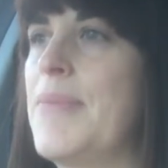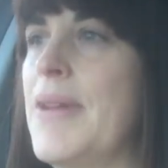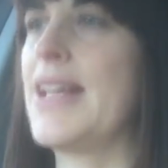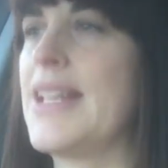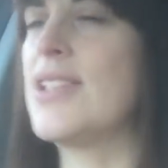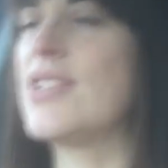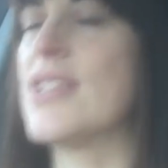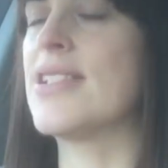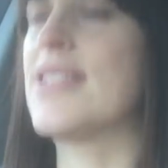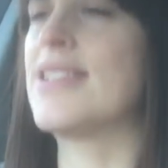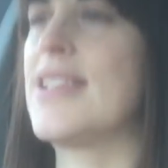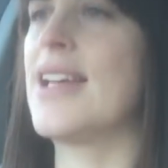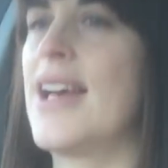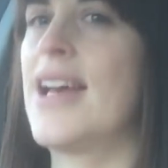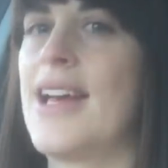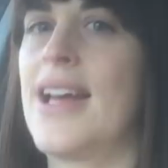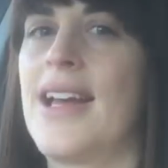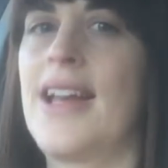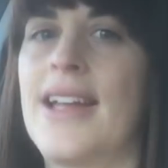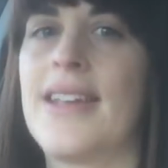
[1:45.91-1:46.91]
but it's just
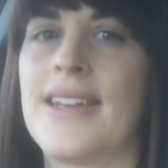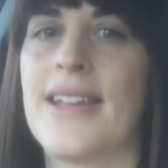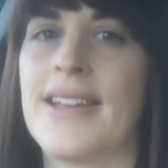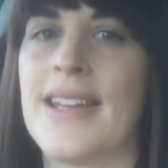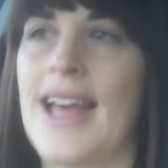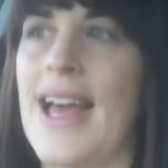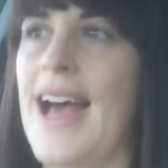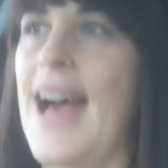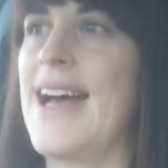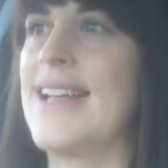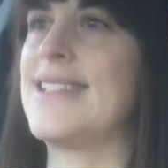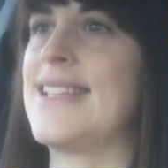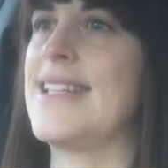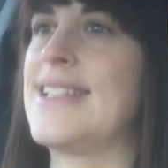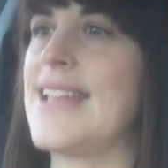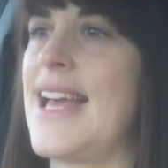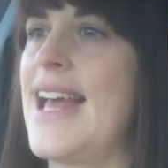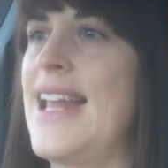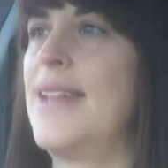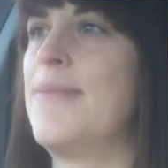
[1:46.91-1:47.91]
another
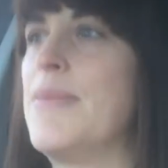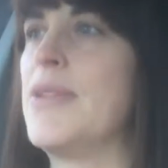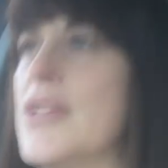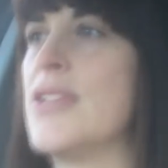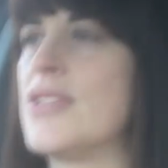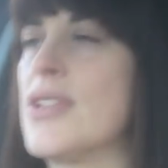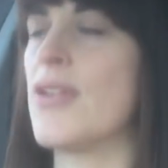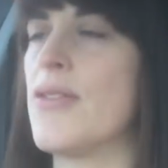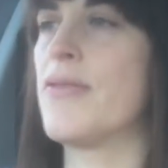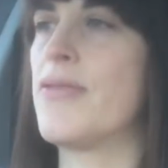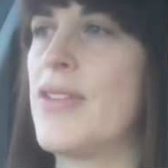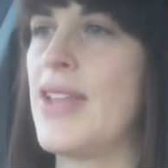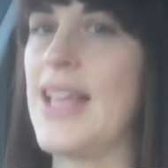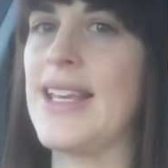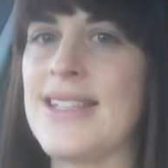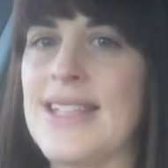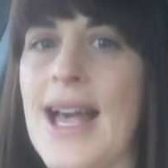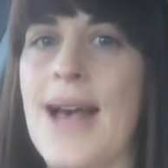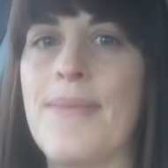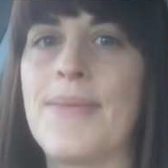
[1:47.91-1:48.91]
added element of
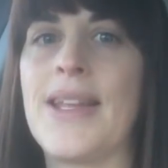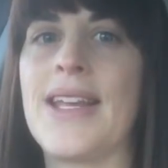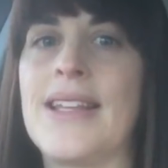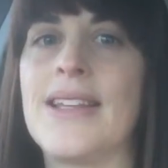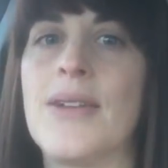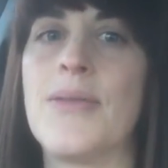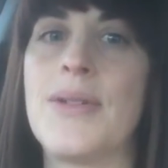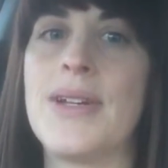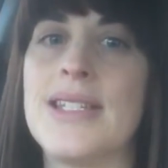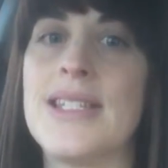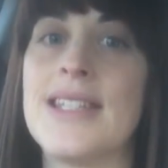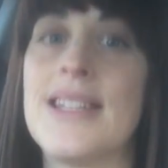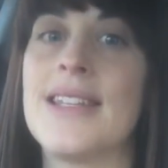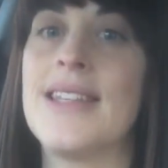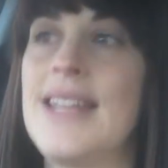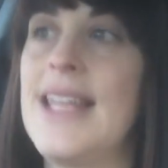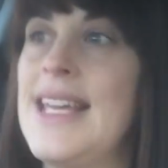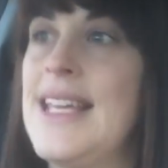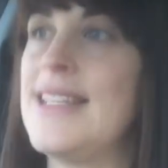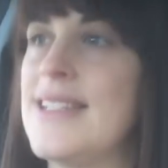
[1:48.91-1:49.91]
things happening that we
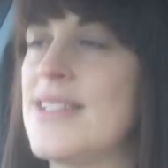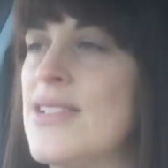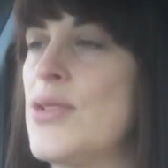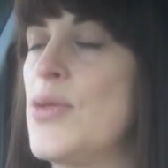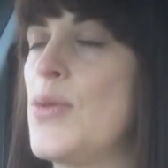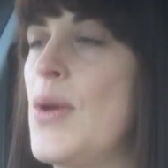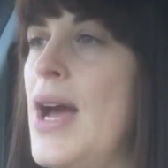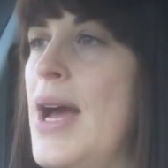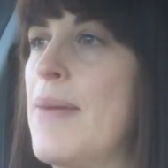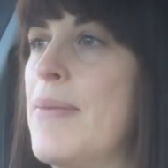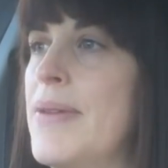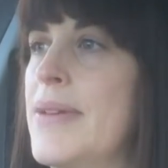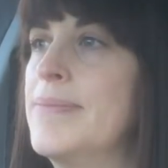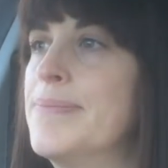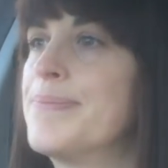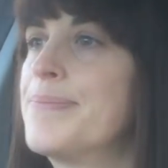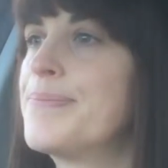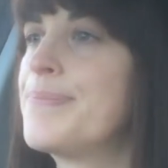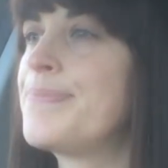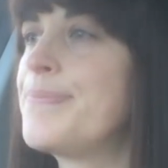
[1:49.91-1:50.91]
didn't need to
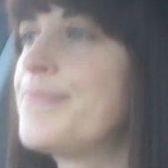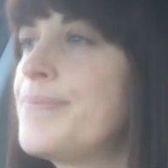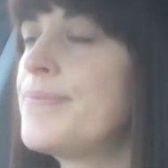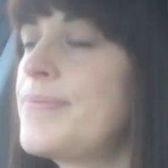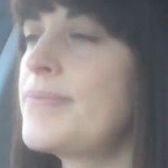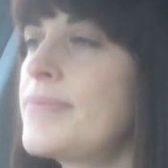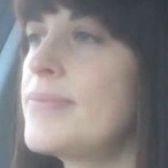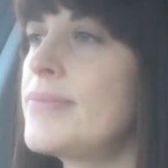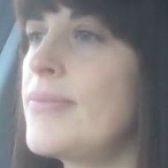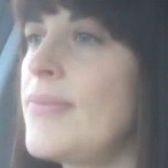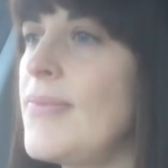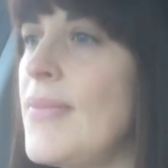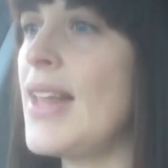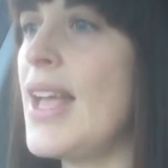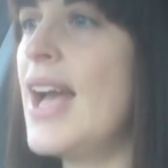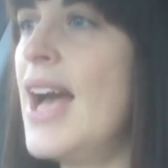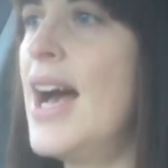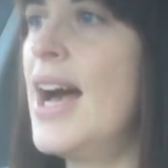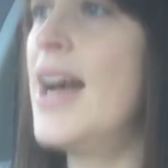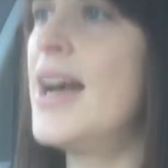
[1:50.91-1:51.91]

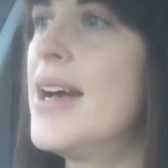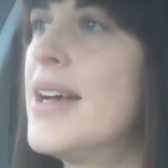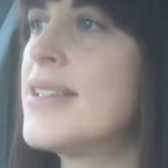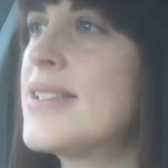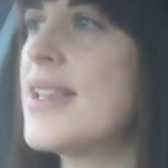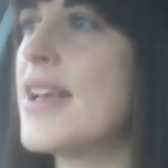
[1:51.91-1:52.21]
happen.